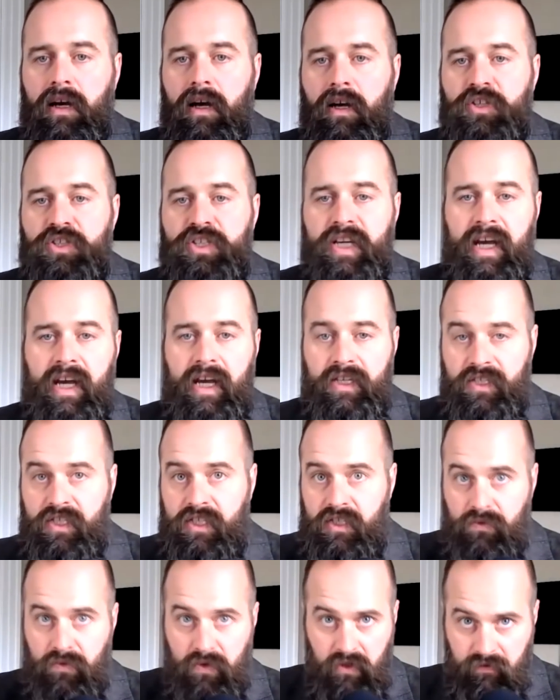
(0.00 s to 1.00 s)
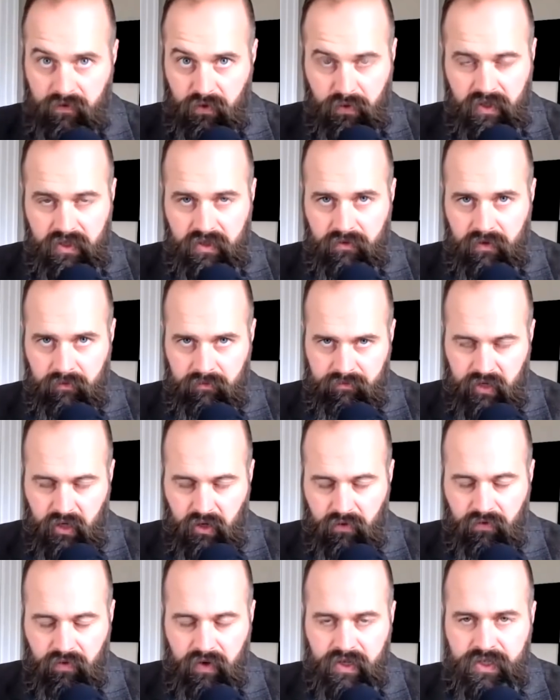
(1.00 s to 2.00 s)
She asks, well, I'm
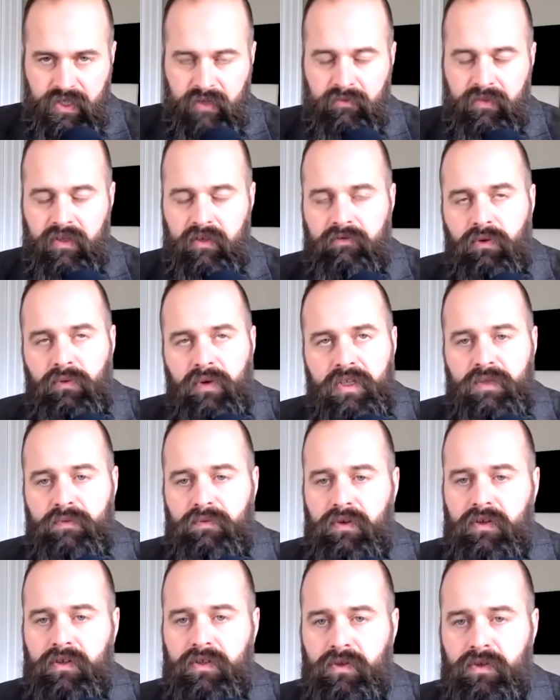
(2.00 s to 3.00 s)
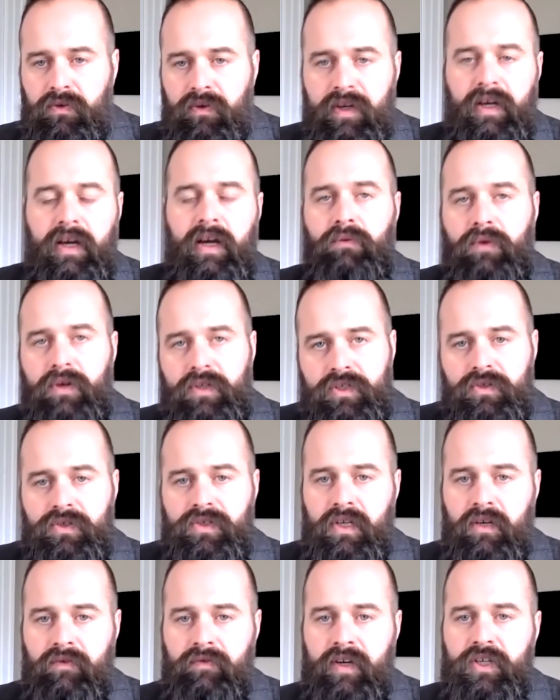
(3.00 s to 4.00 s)
paraphrasing, but if you went to purgatory, what's your
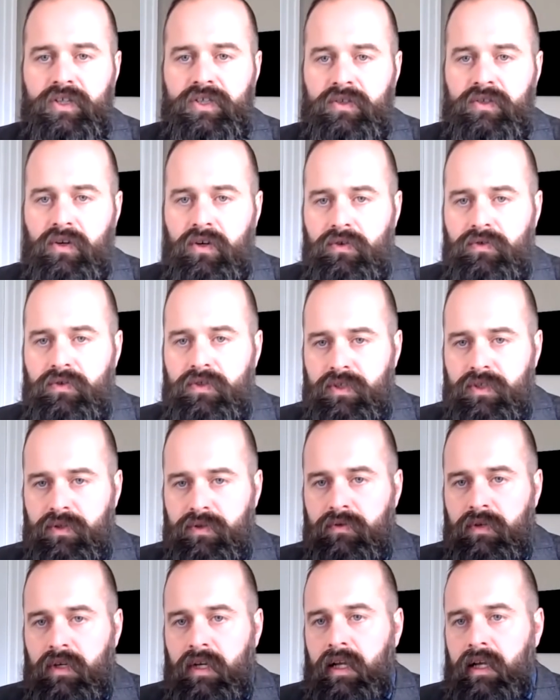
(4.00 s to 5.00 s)
salvation owed to?